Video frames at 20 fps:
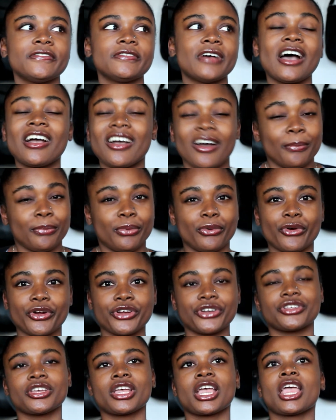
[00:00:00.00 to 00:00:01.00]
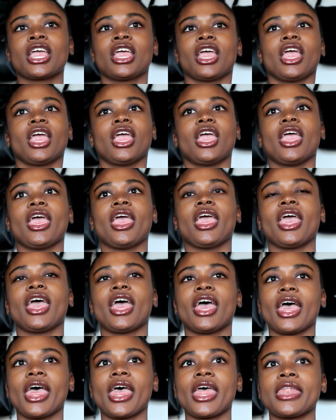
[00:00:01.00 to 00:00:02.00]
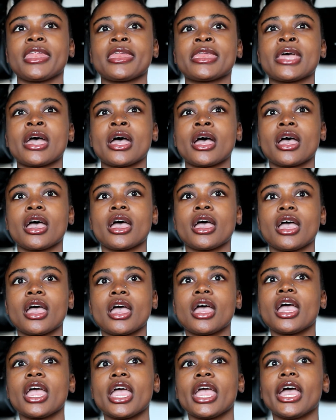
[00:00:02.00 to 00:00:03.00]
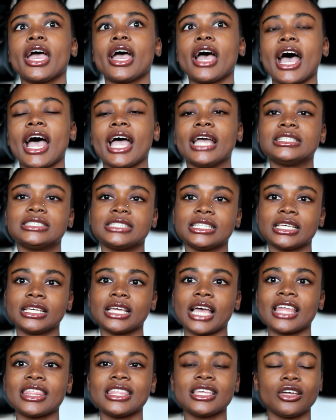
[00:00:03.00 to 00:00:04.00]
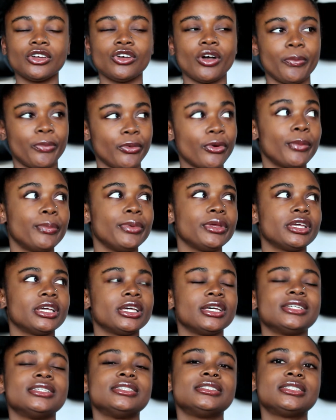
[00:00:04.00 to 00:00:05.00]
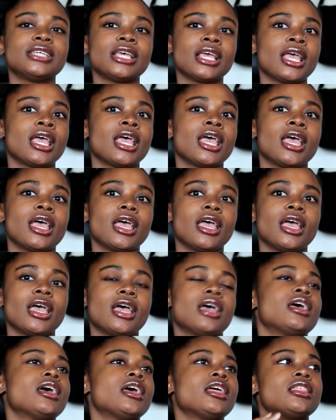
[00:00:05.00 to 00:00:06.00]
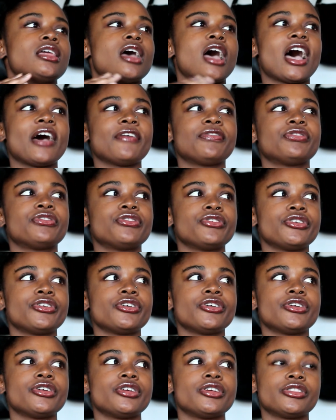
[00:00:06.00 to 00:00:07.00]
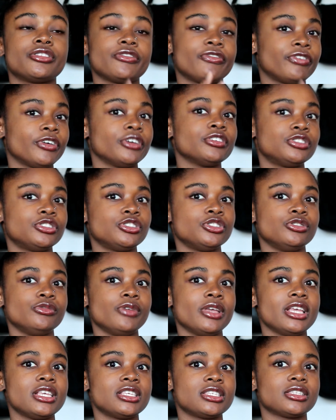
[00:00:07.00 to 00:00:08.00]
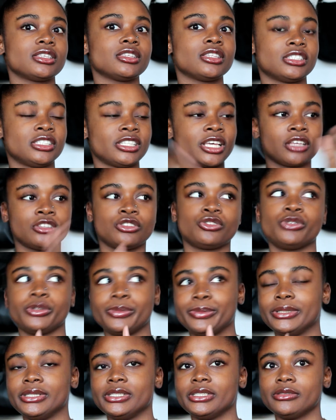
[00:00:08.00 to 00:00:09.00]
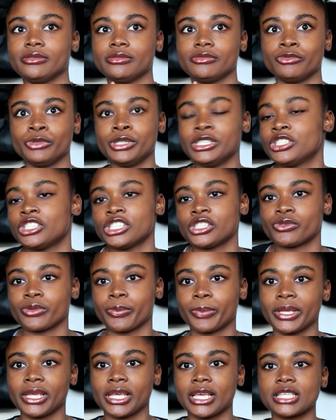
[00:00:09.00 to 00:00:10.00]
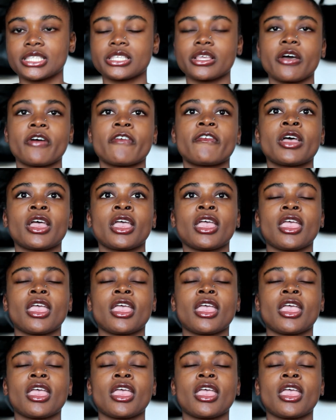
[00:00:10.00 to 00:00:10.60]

got bored, and I think I got bored because after the first 2 weeks the second 2 weeks just repeat itself,